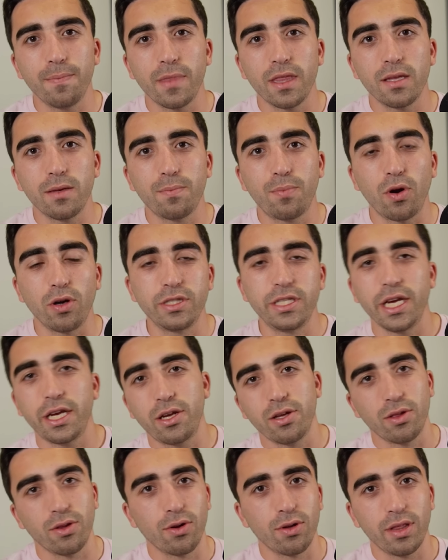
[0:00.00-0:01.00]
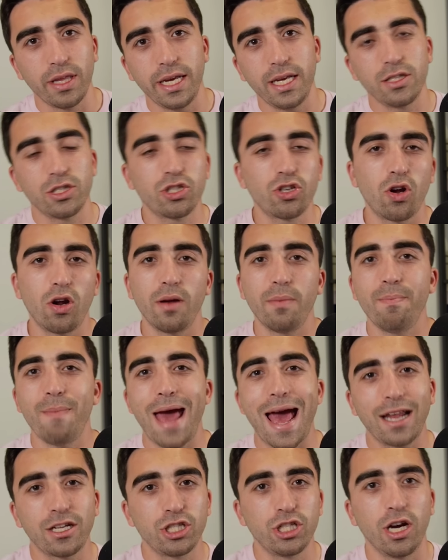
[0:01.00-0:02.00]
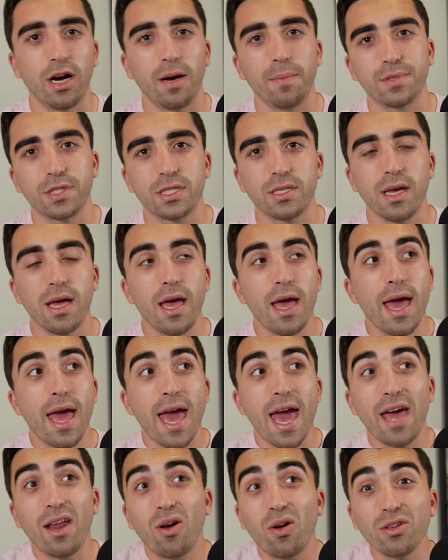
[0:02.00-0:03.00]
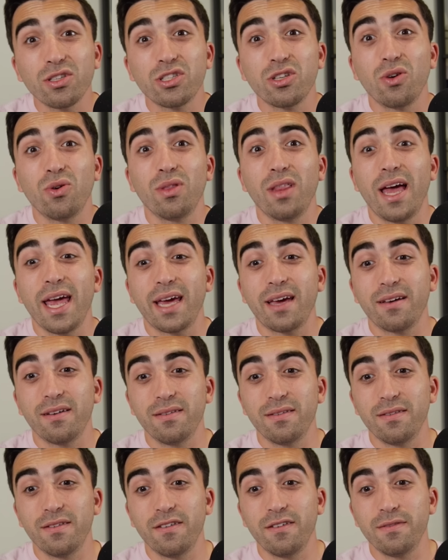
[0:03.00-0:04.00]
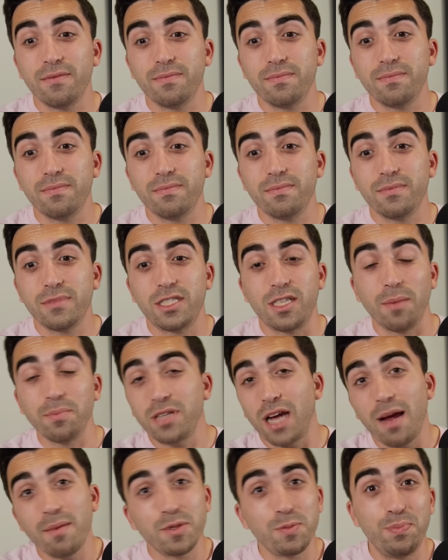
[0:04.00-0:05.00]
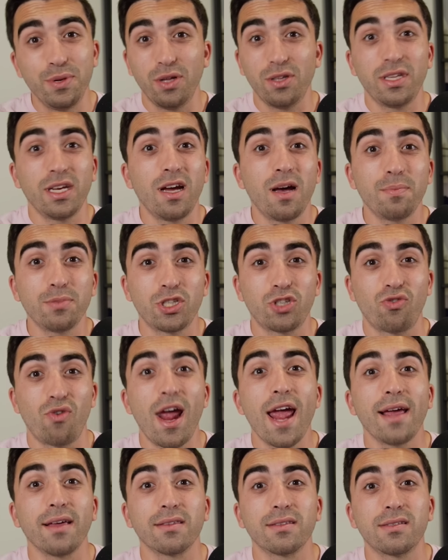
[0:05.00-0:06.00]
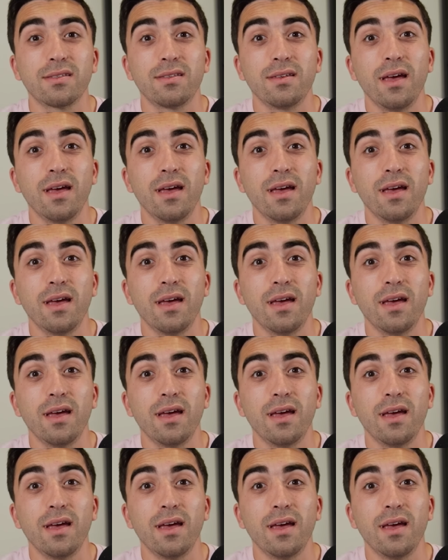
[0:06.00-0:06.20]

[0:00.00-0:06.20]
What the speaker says: particularly in certain matchups. And also, like, sometimes building up strengths,